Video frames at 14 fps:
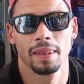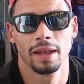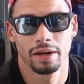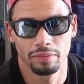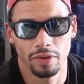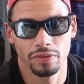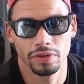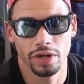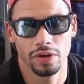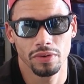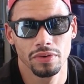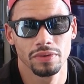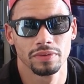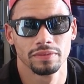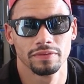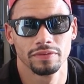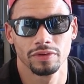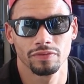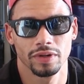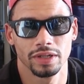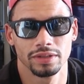let a brother know.
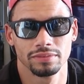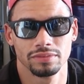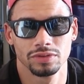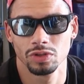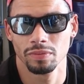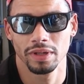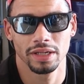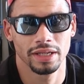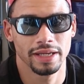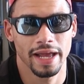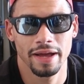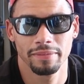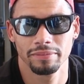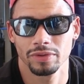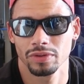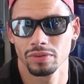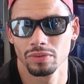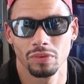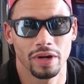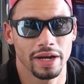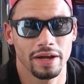Feel free to shoot me a DM
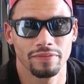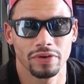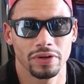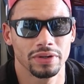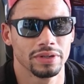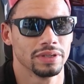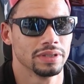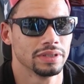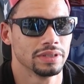or whatever.